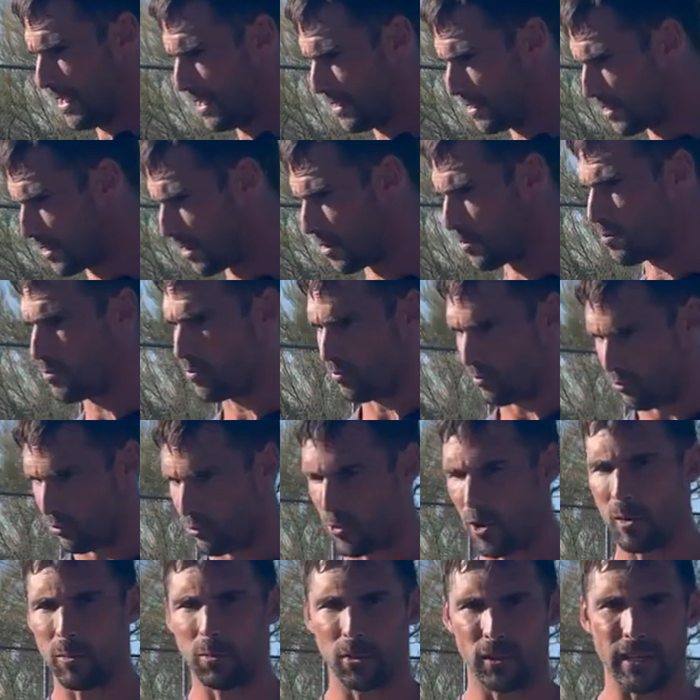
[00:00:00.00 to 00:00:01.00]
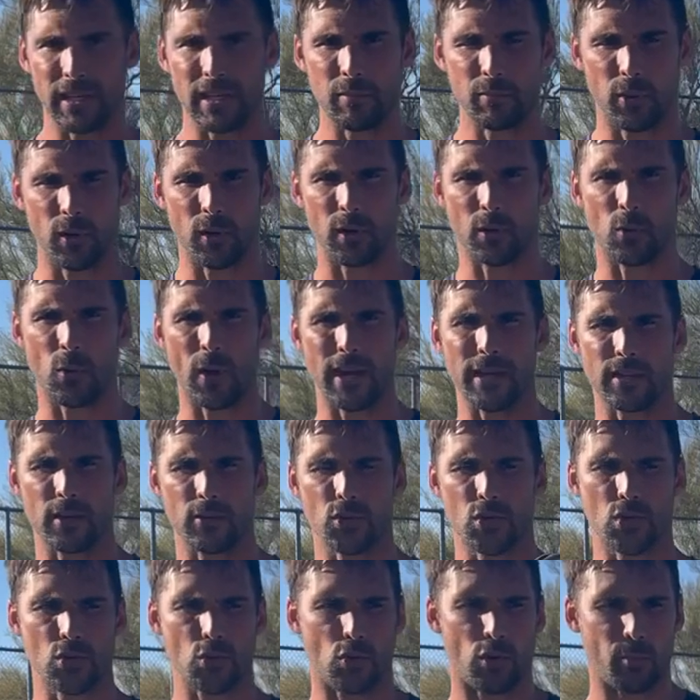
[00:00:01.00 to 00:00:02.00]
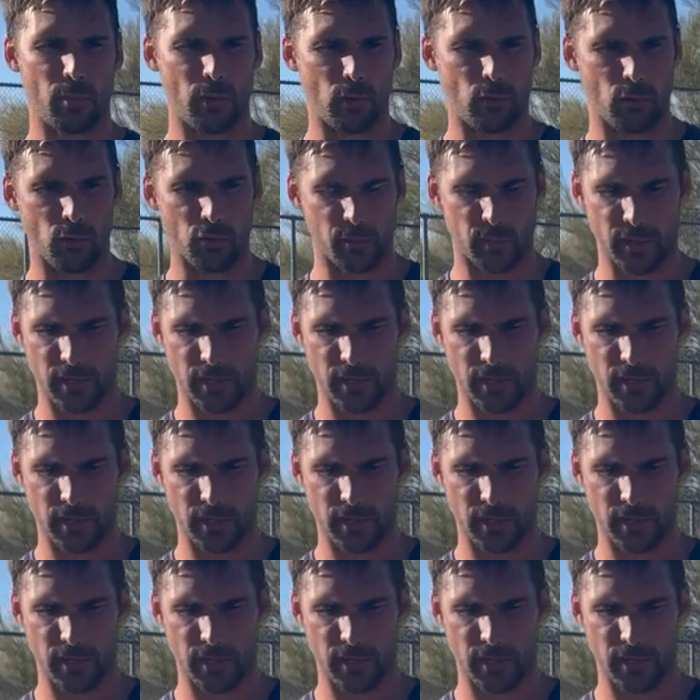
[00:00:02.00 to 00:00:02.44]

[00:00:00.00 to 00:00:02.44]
you know, properly put away those short balls,